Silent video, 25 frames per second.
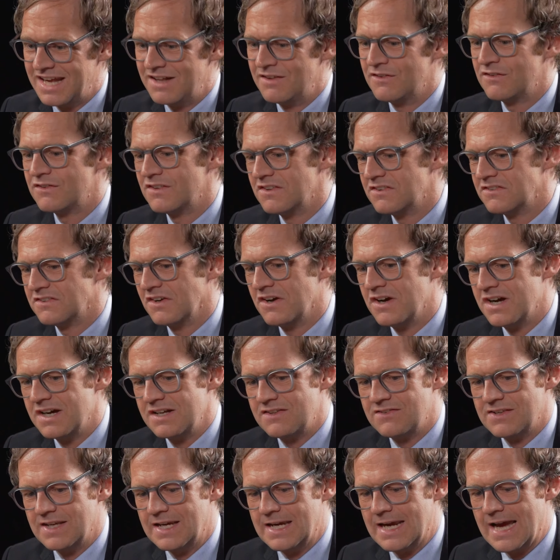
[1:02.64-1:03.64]
in
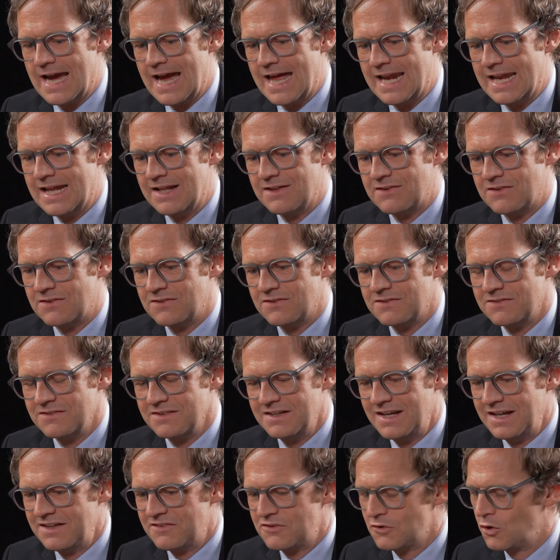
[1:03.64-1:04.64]
society, and it's
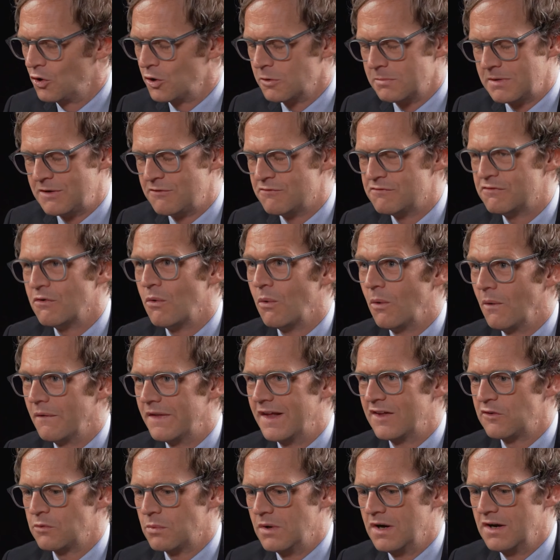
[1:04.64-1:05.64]
it's got to be
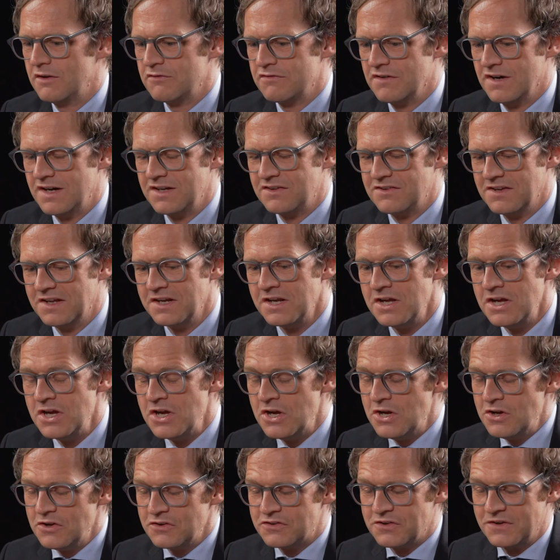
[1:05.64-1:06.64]
fought. That's why I fight it.
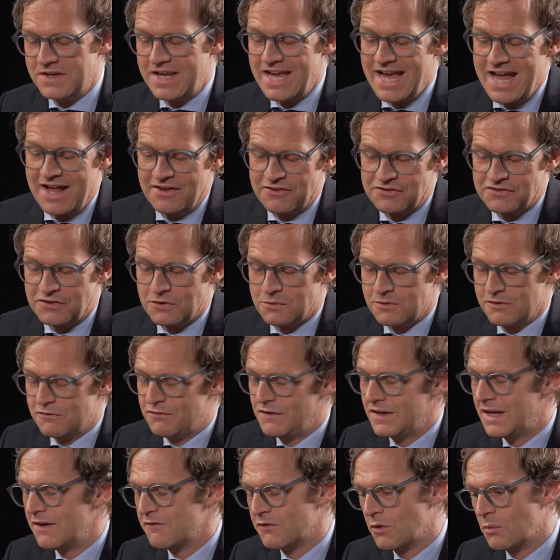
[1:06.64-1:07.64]
So yeah, sorry,
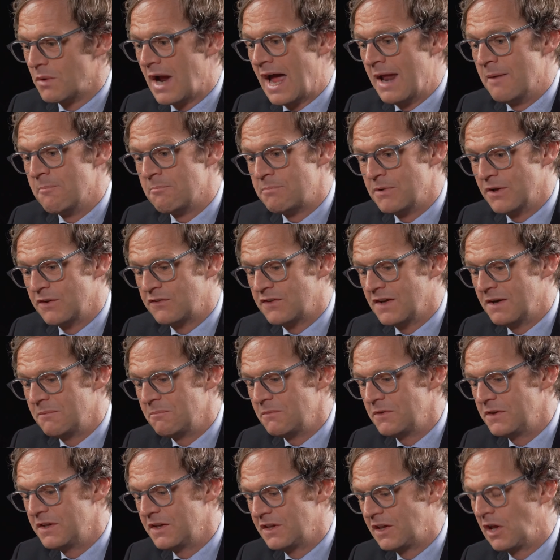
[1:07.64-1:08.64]
forgive the rant, but
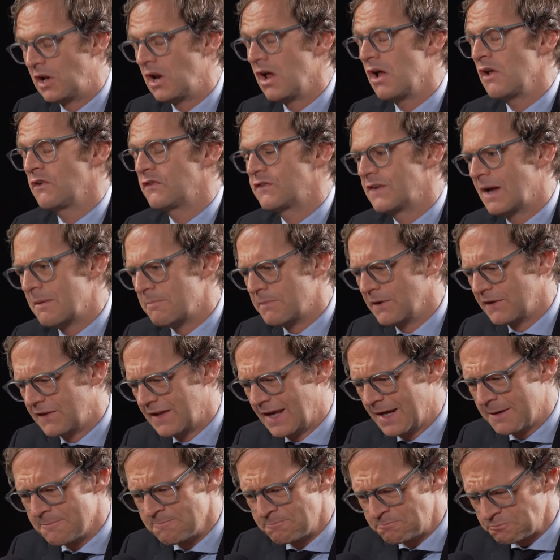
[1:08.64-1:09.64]
um, the the Last Supper
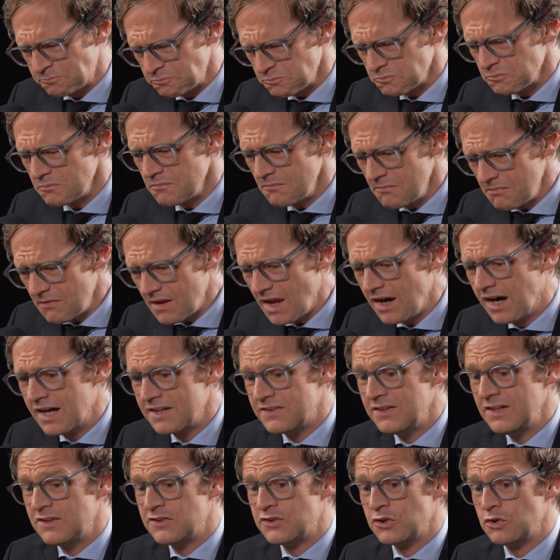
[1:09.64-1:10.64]
thing, I
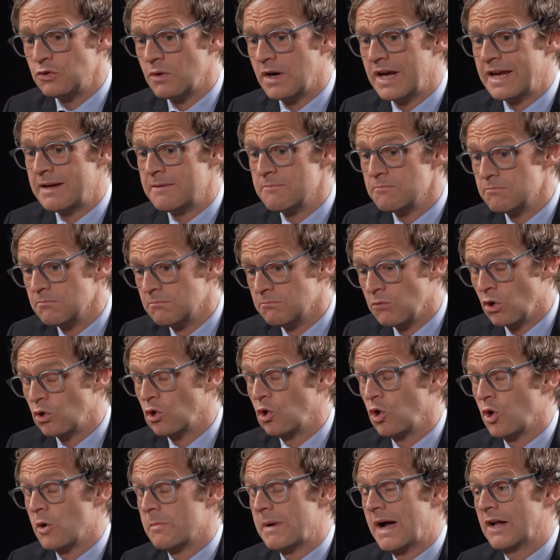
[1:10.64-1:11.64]
hmm. did do a
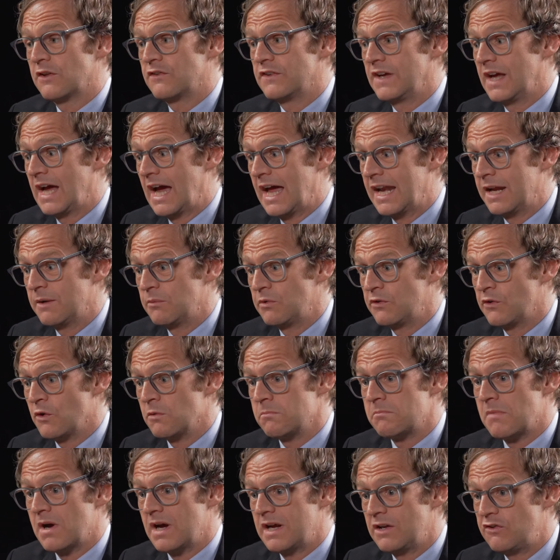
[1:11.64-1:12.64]
monologue about it, and it was
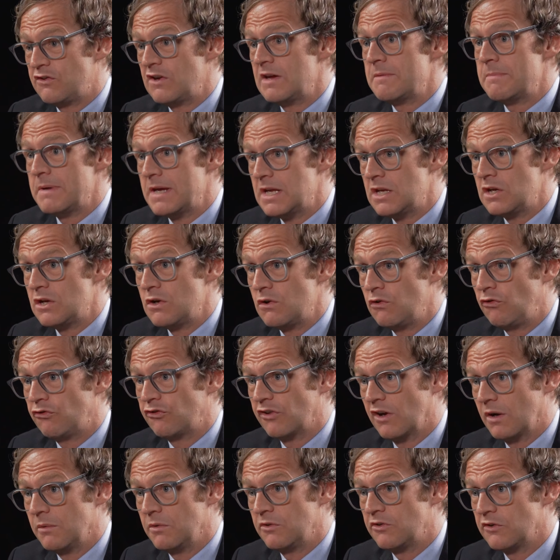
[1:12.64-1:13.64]
on my GB News
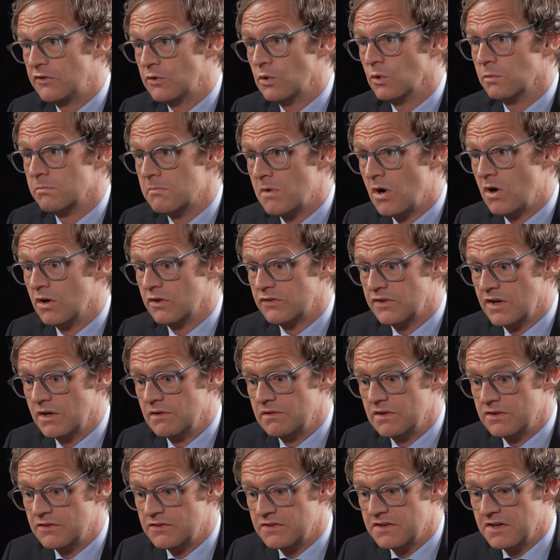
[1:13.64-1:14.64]
show, which is called Mark
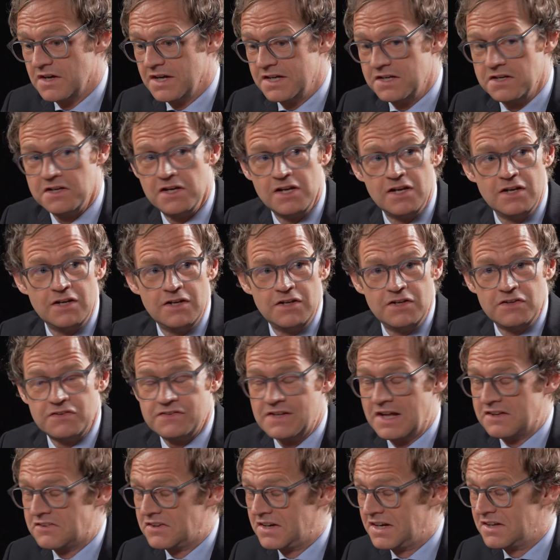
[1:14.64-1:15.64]
Dolan tonight,
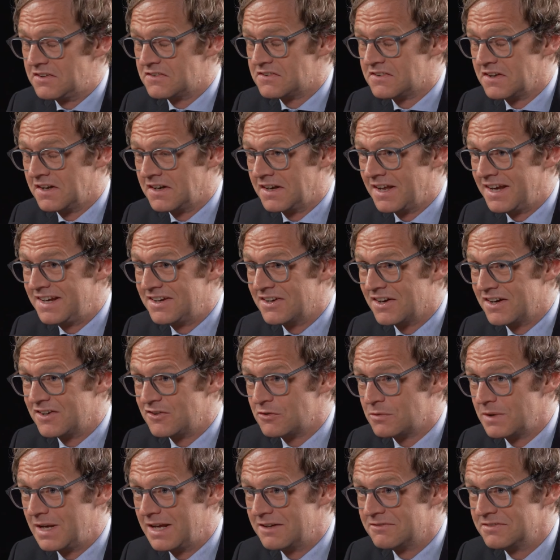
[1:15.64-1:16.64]
Saturday and Sunday,
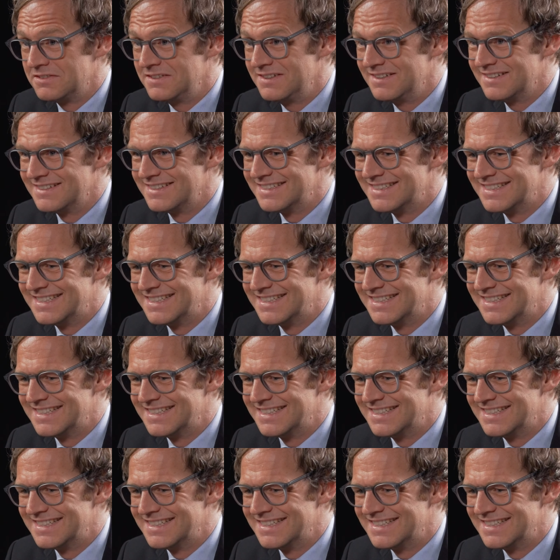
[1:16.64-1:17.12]
nine to eleven,